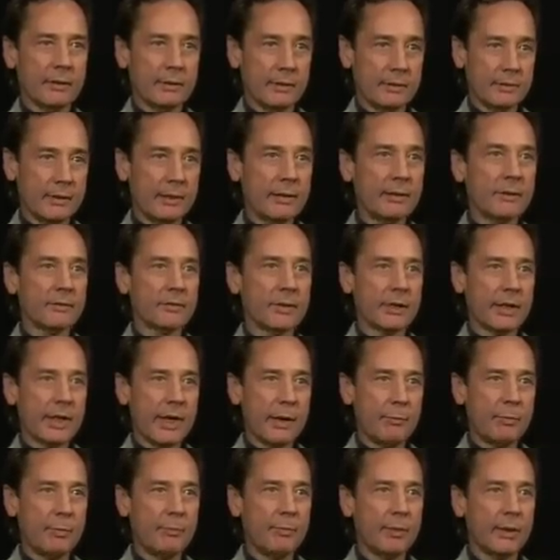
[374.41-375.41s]
skills and
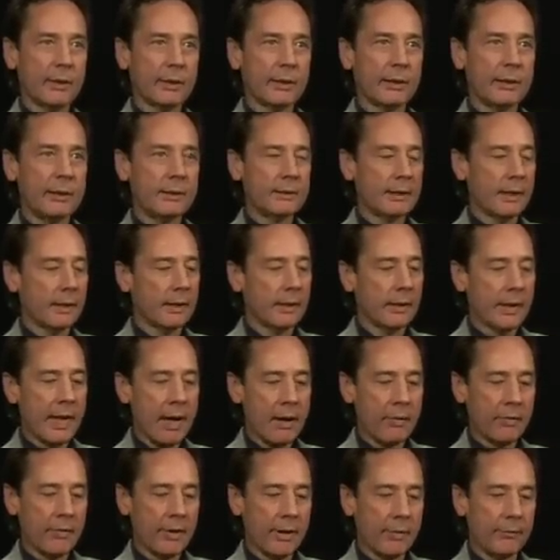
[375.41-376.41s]
capabilities that
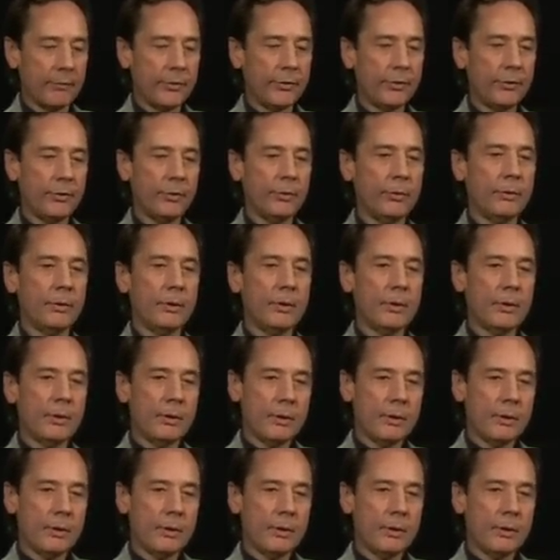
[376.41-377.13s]
allow them to